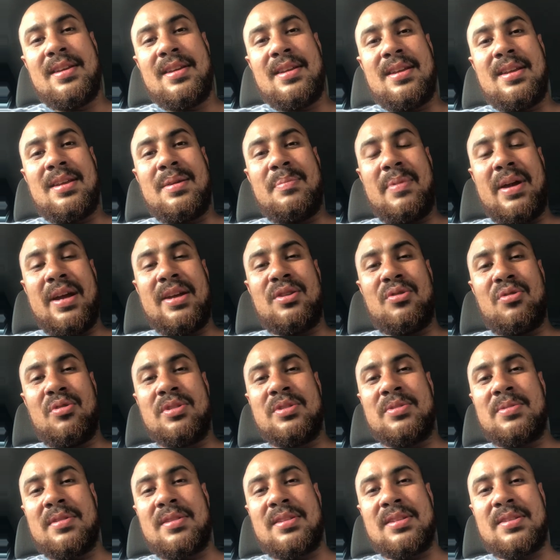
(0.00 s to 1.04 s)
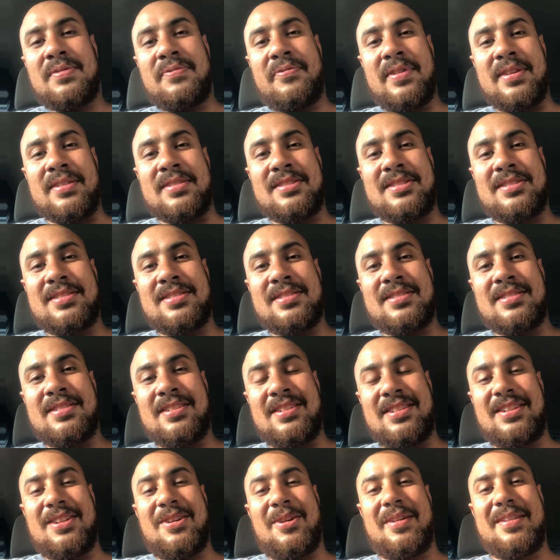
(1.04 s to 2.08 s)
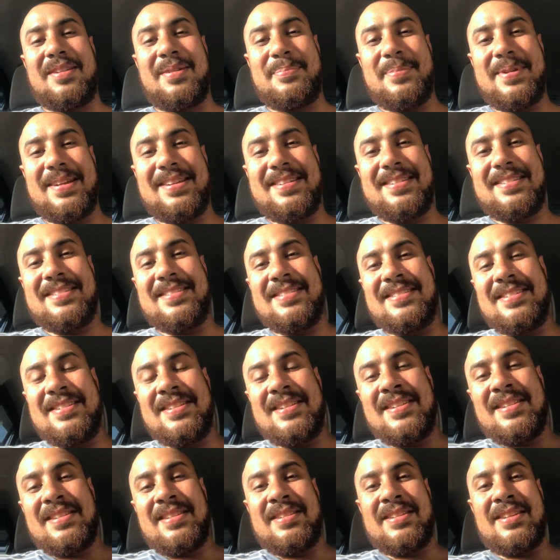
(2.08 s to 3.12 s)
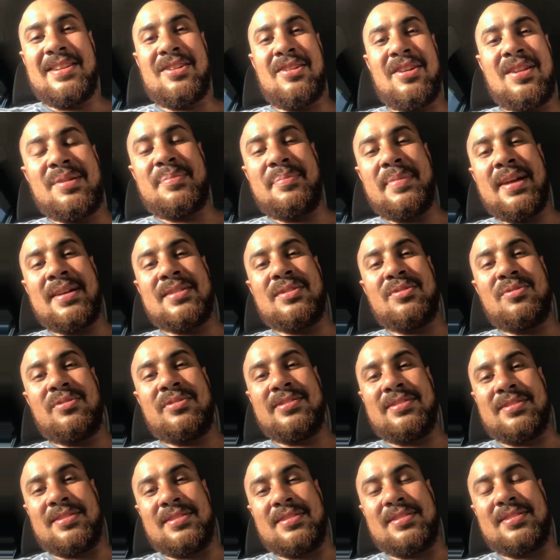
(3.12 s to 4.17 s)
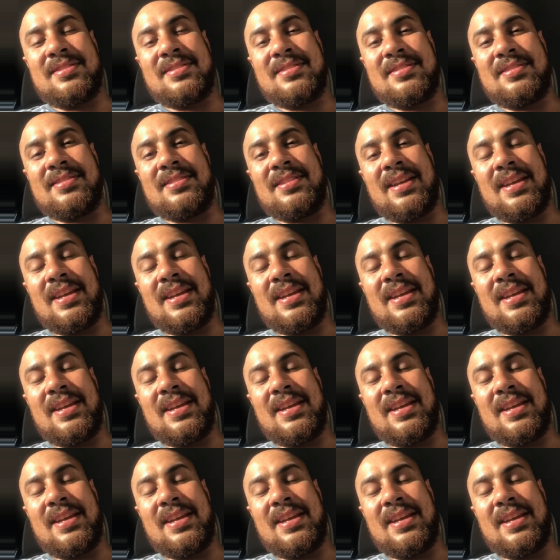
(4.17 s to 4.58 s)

He made noise with his fists. You know what I mean? They gotta make noise.